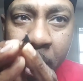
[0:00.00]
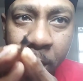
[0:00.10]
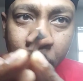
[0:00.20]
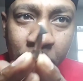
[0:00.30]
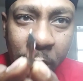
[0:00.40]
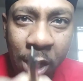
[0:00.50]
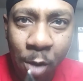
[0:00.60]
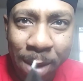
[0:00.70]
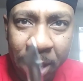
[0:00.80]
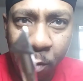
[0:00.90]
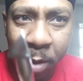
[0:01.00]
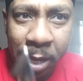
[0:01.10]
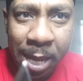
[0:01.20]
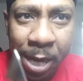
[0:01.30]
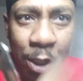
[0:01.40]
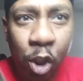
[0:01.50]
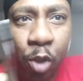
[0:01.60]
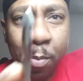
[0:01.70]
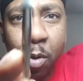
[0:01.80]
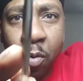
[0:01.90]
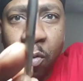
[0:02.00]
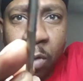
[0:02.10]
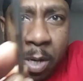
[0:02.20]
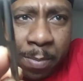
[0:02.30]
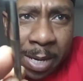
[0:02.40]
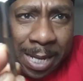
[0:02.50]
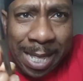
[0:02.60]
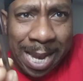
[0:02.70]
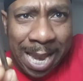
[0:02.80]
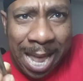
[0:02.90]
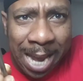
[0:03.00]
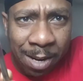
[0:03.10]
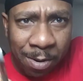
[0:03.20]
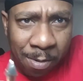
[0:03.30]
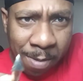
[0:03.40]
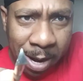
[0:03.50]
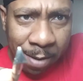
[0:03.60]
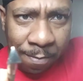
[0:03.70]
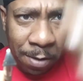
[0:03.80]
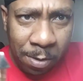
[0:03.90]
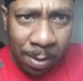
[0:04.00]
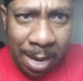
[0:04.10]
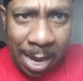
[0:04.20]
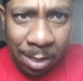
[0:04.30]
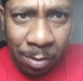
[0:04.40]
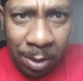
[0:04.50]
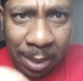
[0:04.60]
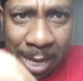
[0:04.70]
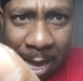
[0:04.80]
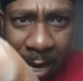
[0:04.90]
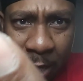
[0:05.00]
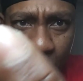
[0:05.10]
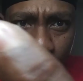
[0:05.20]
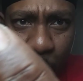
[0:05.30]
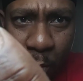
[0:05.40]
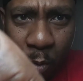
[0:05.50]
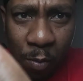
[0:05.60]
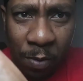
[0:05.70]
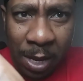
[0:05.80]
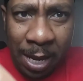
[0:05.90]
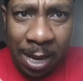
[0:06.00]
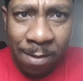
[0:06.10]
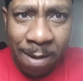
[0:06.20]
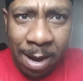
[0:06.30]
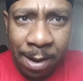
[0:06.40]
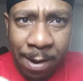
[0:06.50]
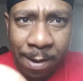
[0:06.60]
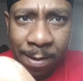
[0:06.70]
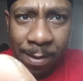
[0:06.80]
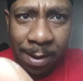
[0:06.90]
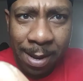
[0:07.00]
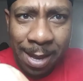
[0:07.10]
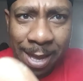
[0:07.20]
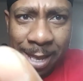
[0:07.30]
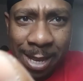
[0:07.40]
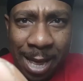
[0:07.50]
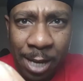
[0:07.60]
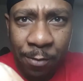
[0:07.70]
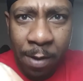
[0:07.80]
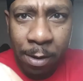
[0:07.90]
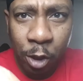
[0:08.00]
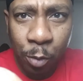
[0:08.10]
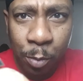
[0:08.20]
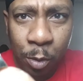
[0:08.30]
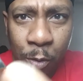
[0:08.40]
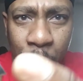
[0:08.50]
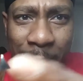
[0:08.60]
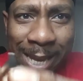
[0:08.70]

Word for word: You can tell by the way that it's smooth. Let me get the light correct for you guys. You can see how that's smooth in right there. That is very smooth.